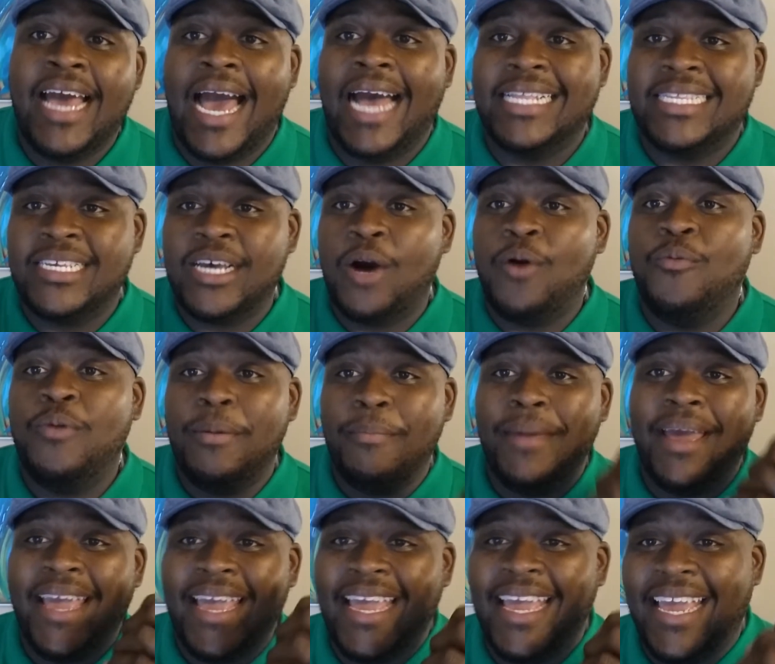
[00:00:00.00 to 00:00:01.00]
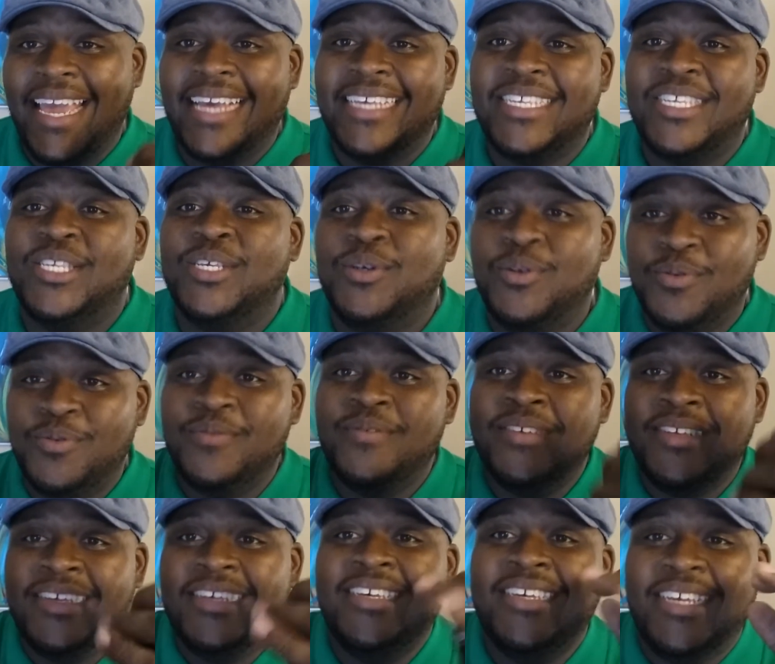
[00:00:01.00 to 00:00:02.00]
I talk with my hands, so
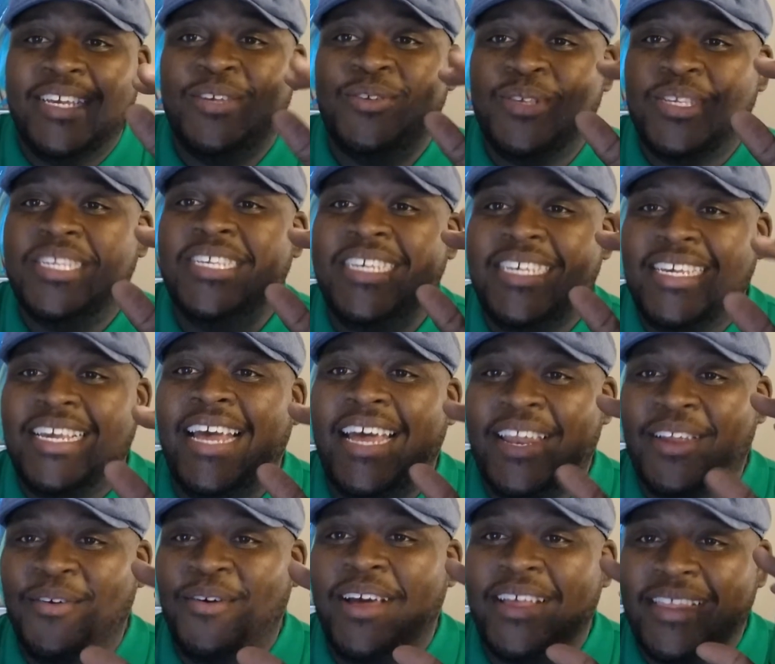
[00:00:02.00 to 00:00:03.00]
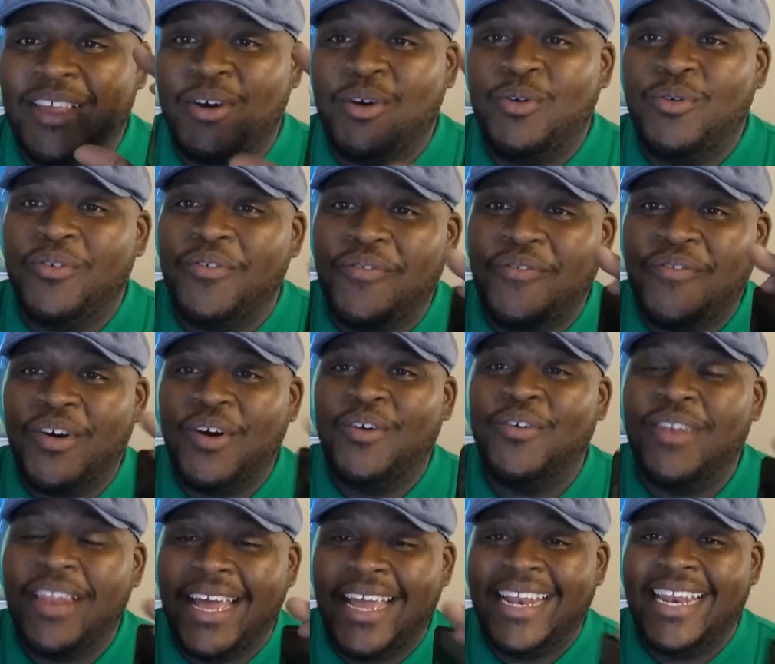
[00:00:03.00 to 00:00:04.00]
you can see I don't have to hold the
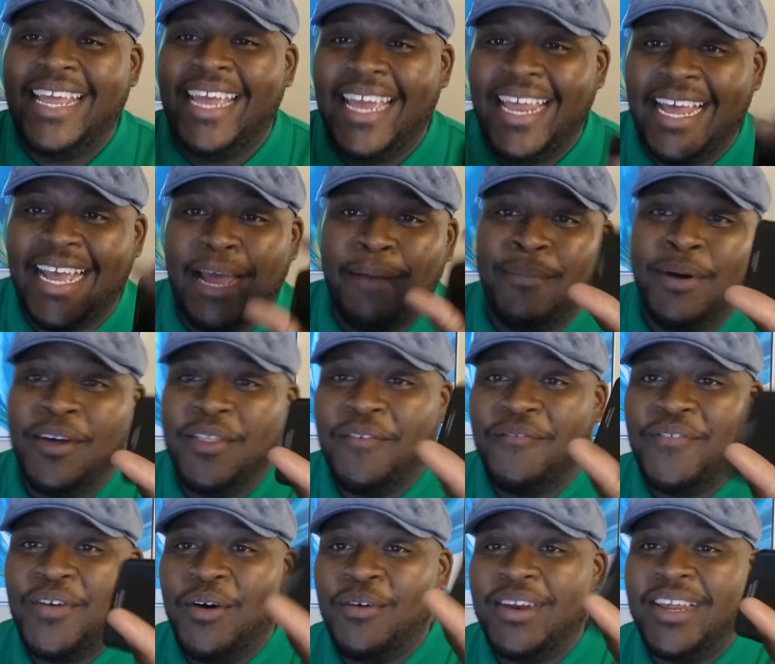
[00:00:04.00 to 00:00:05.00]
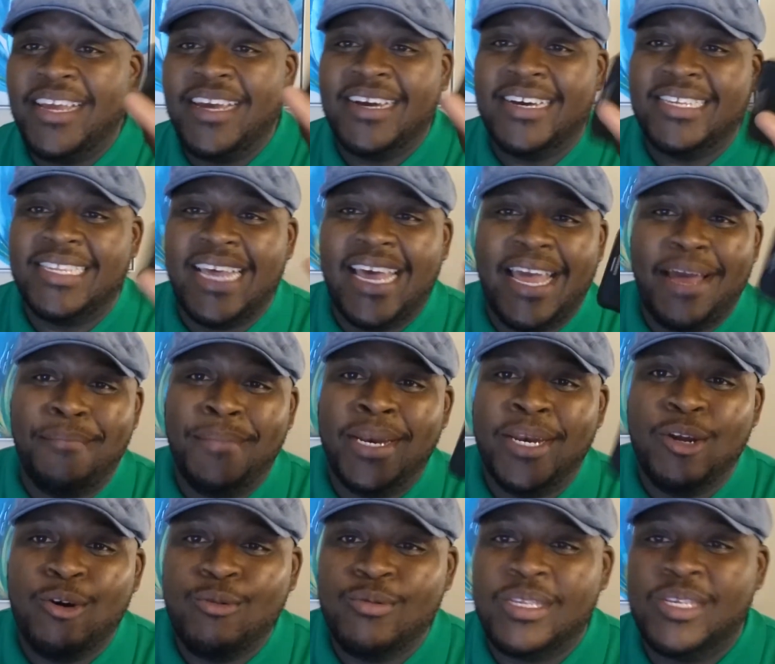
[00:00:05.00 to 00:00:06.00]
phone like that. I got my other phone in here because I have my
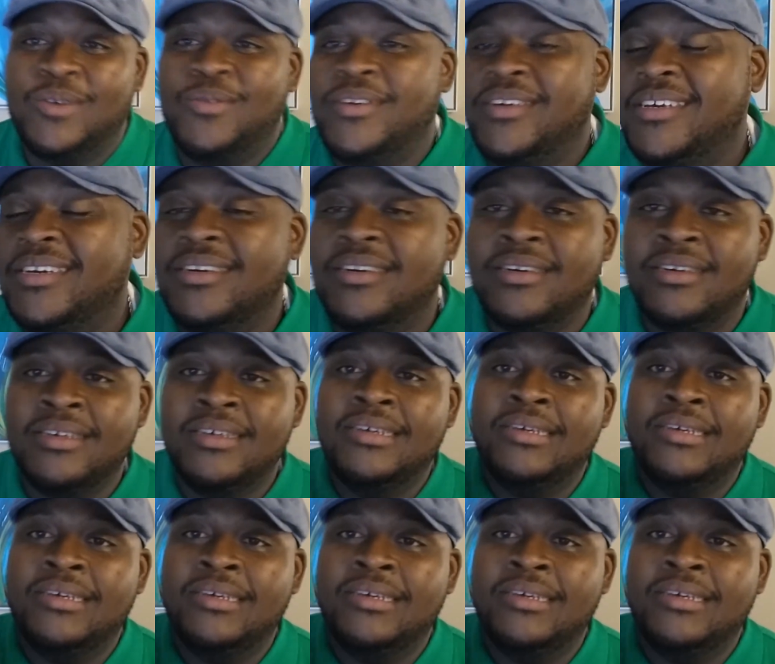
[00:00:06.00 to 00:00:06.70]
notes on here.